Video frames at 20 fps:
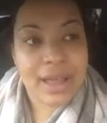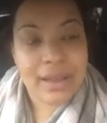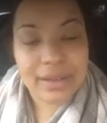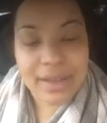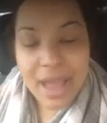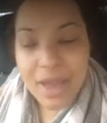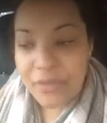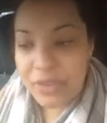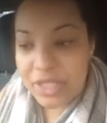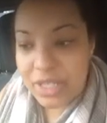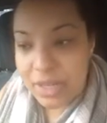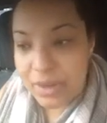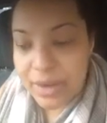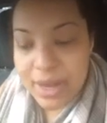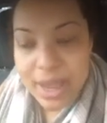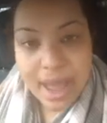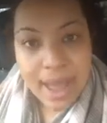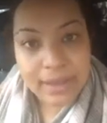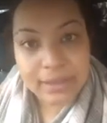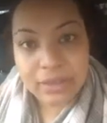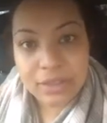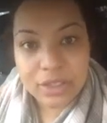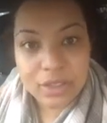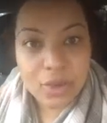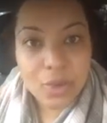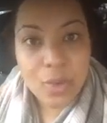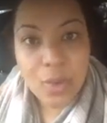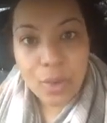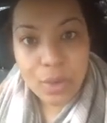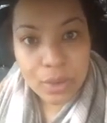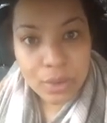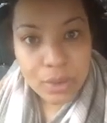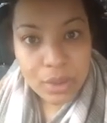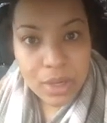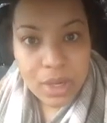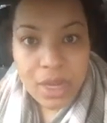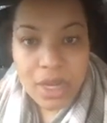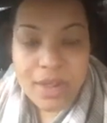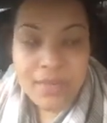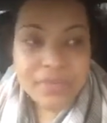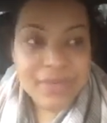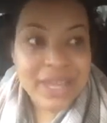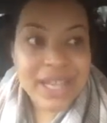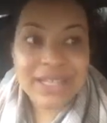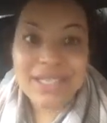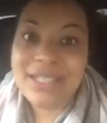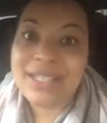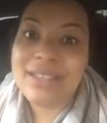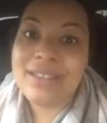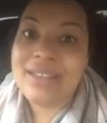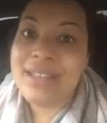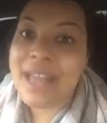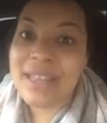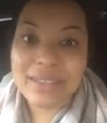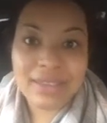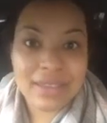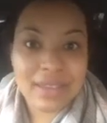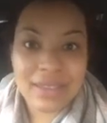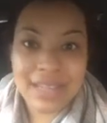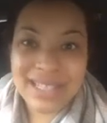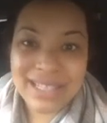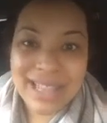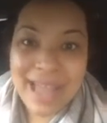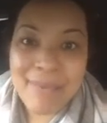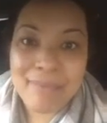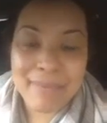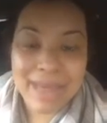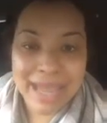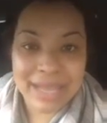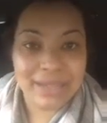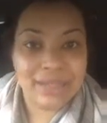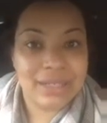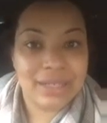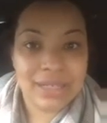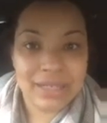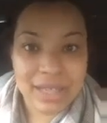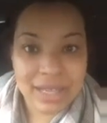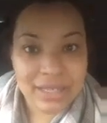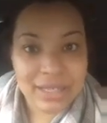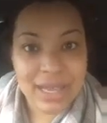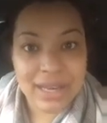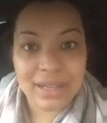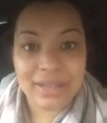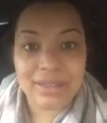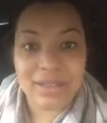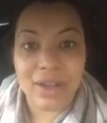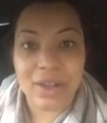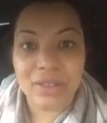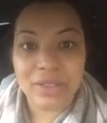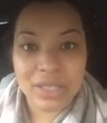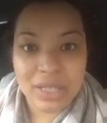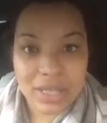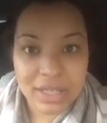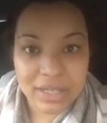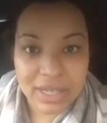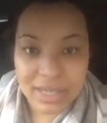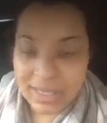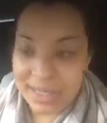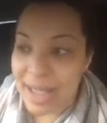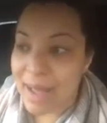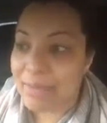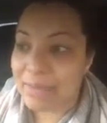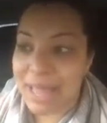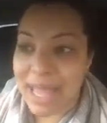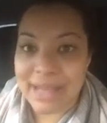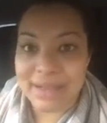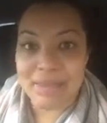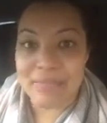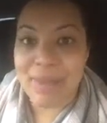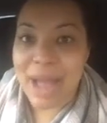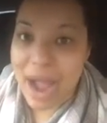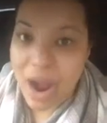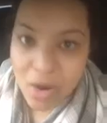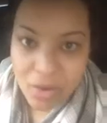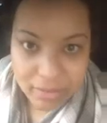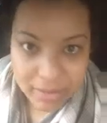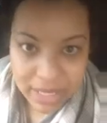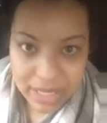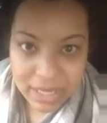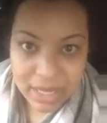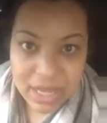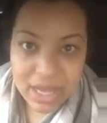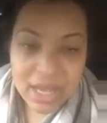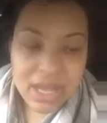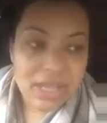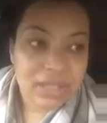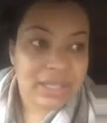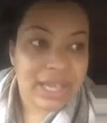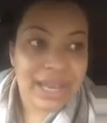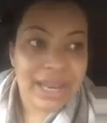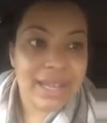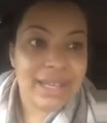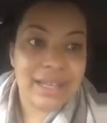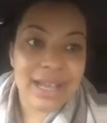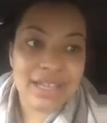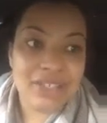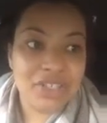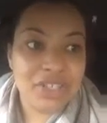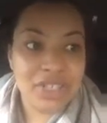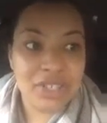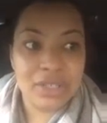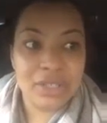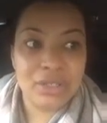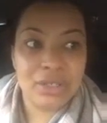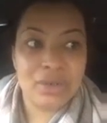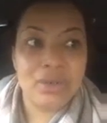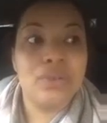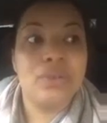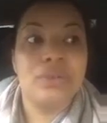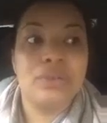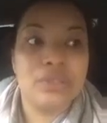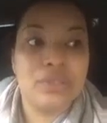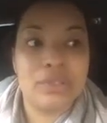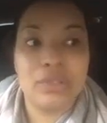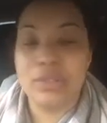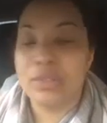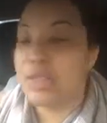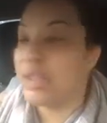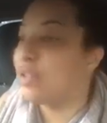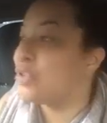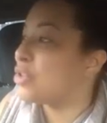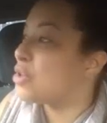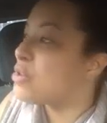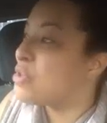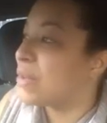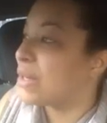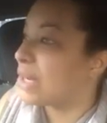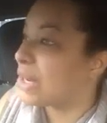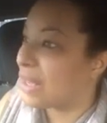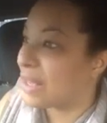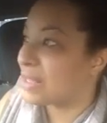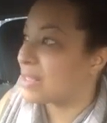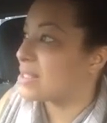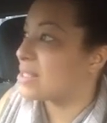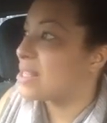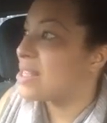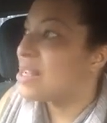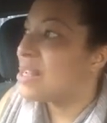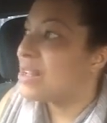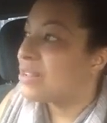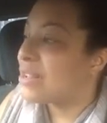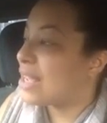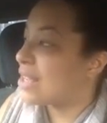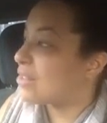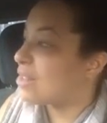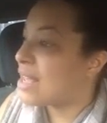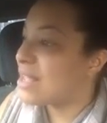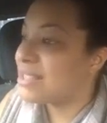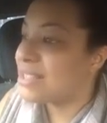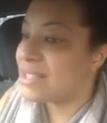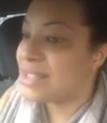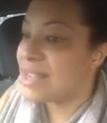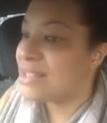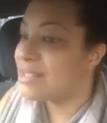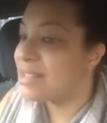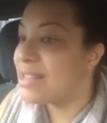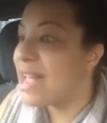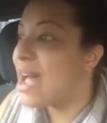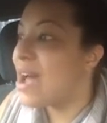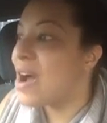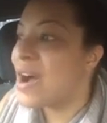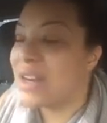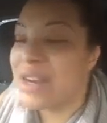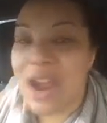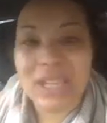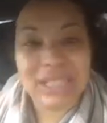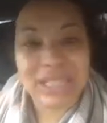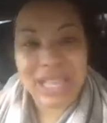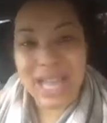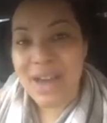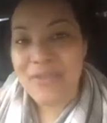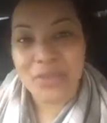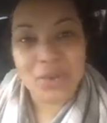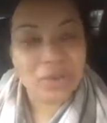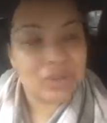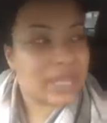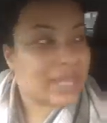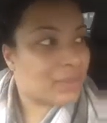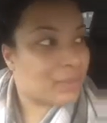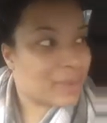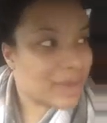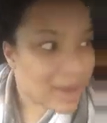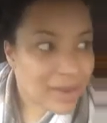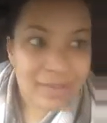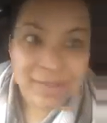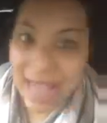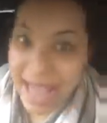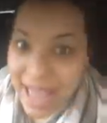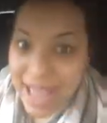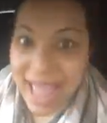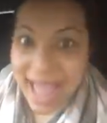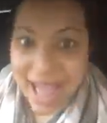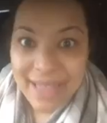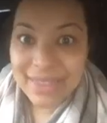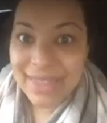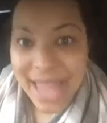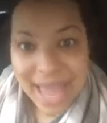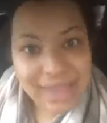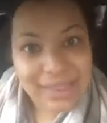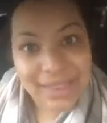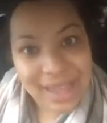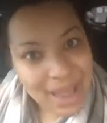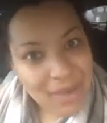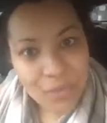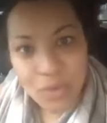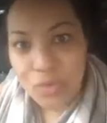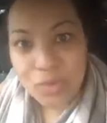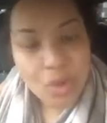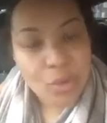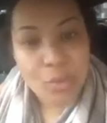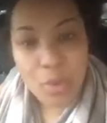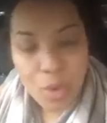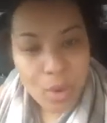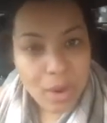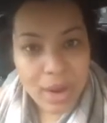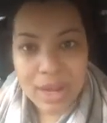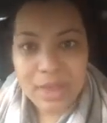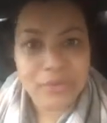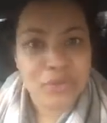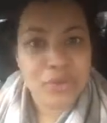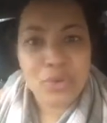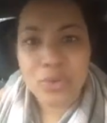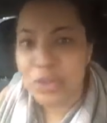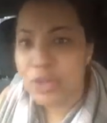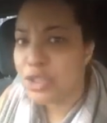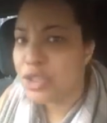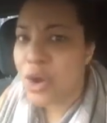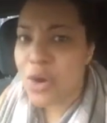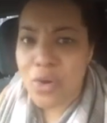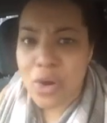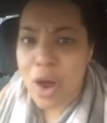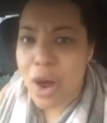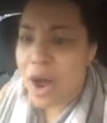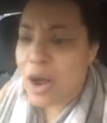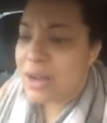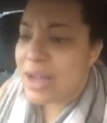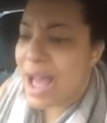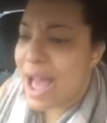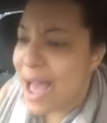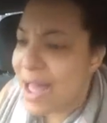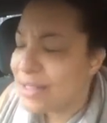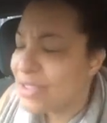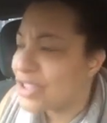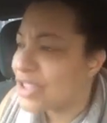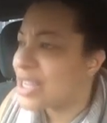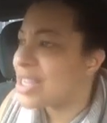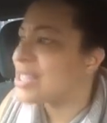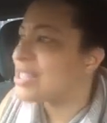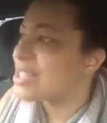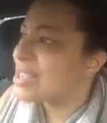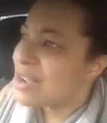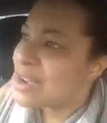cafeteria at school. That's nothing. That's not manhood. That's not adulthood. That's not black empowerment. That ain't got shit to do with us. Like, that's not on our level. Like, we're not at that level no more. If you so-called conscious,